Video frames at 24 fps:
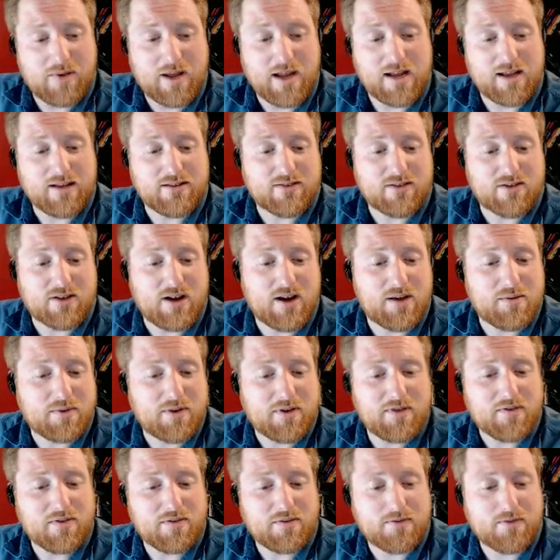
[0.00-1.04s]
Eight scribes
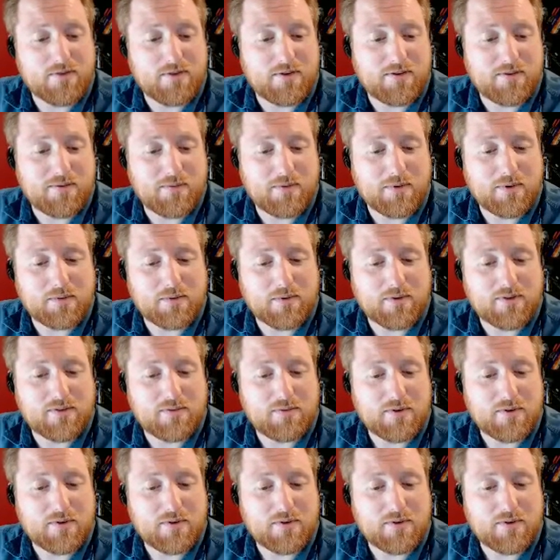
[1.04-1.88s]
give their freedom.